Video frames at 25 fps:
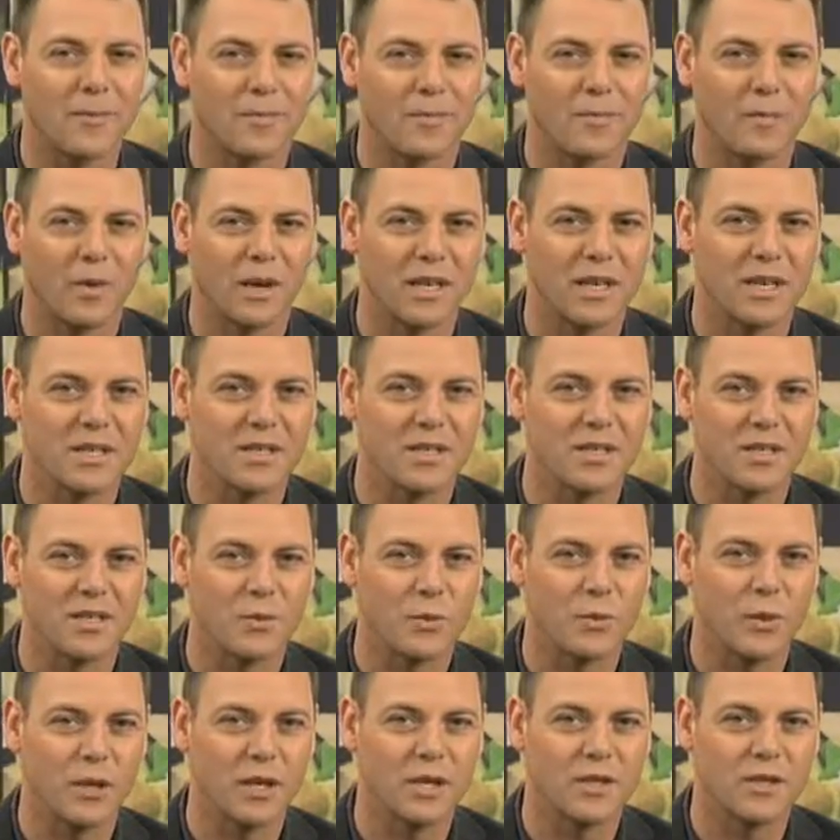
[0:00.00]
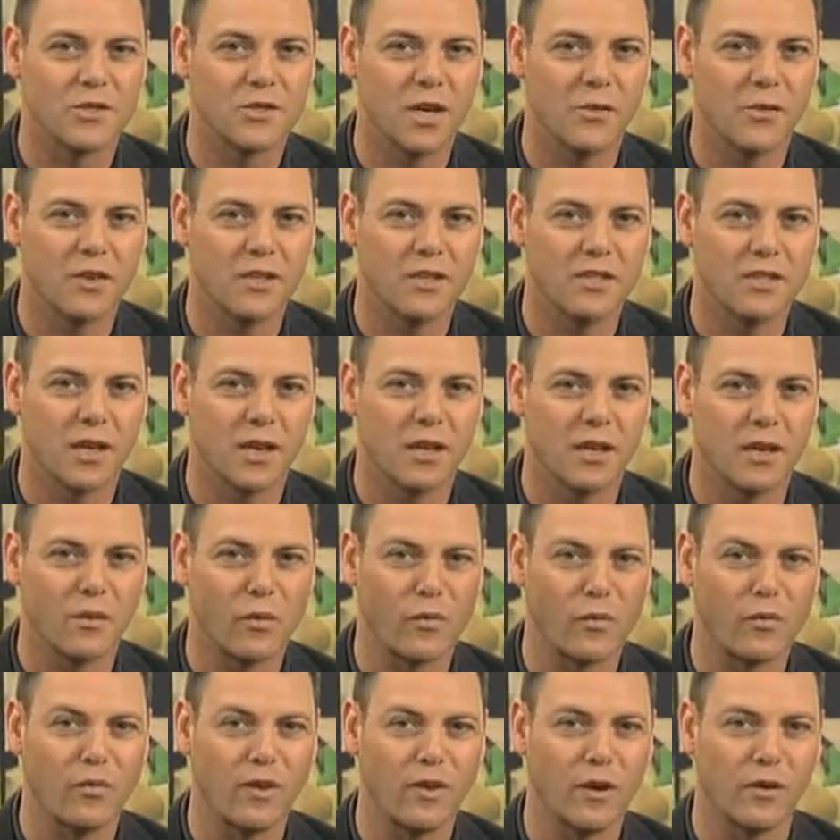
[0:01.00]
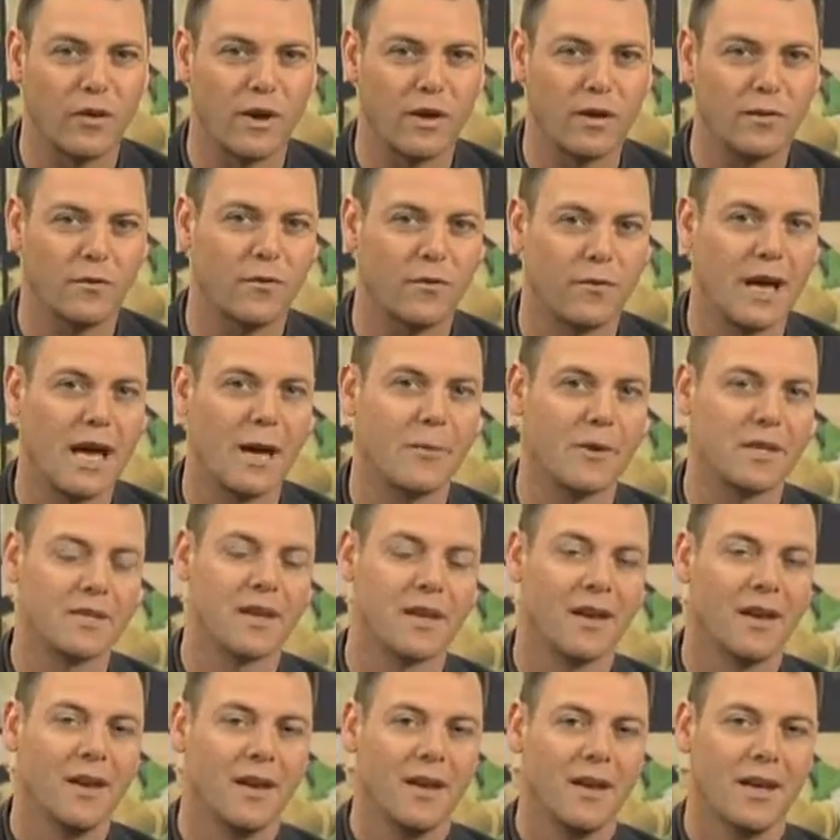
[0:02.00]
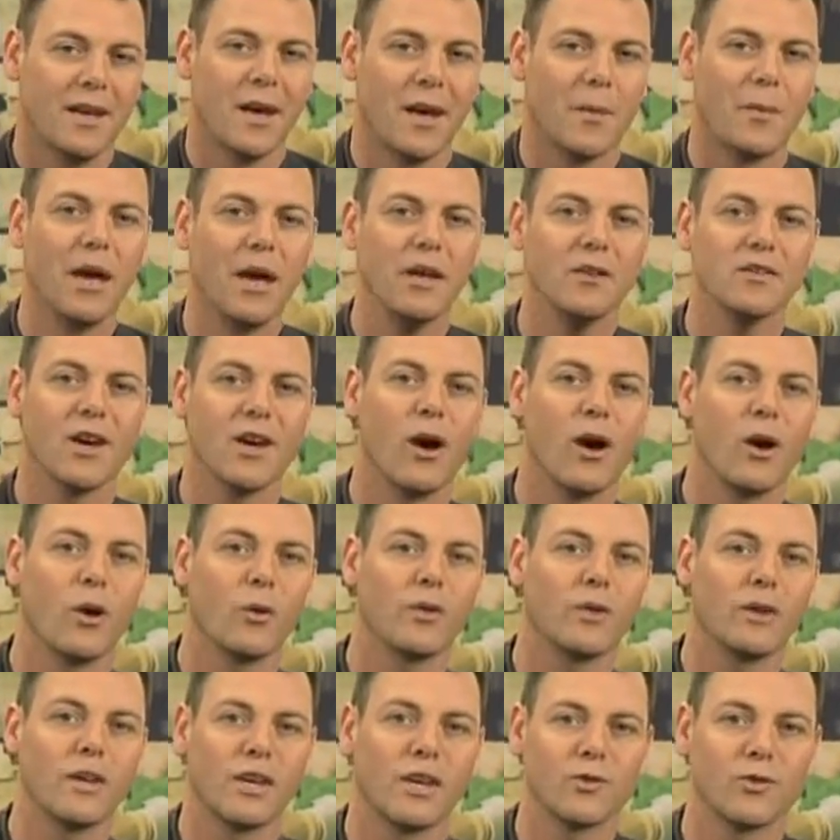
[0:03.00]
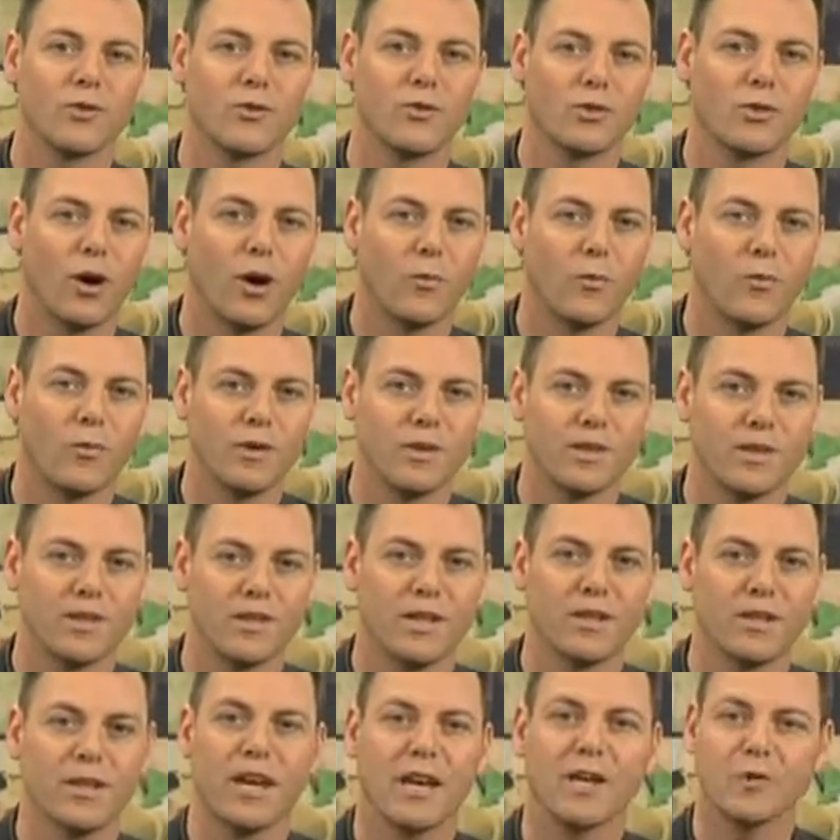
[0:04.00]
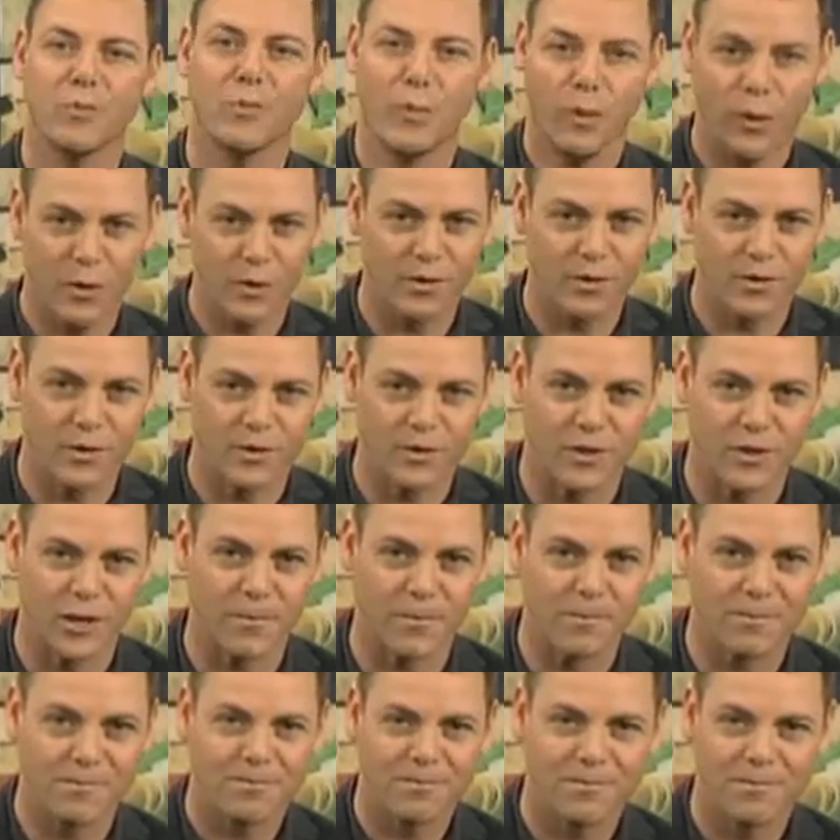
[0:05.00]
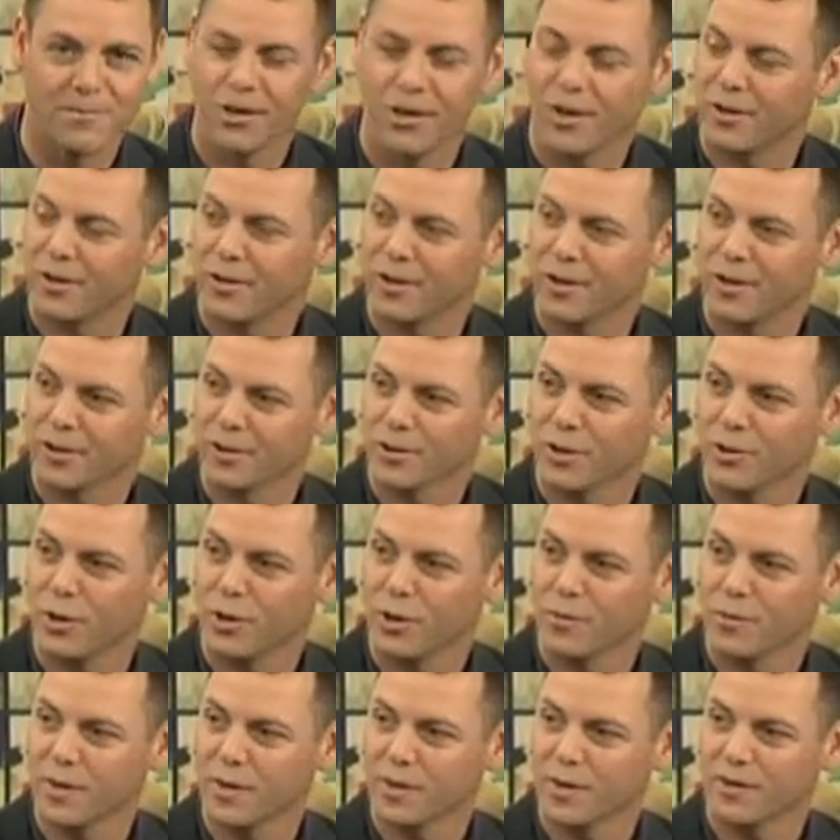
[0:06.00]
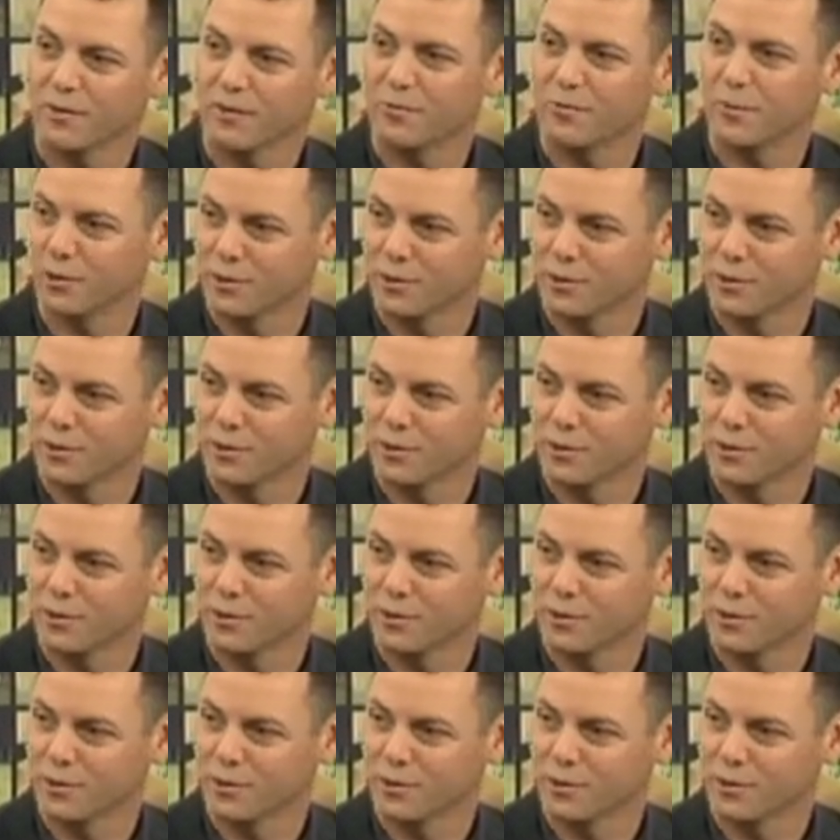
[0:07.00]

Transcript: My guest this week is Chief Executive of Federated Farmers, about to hold the national conference in Ashburton this year. Conor English, welcome back to Rural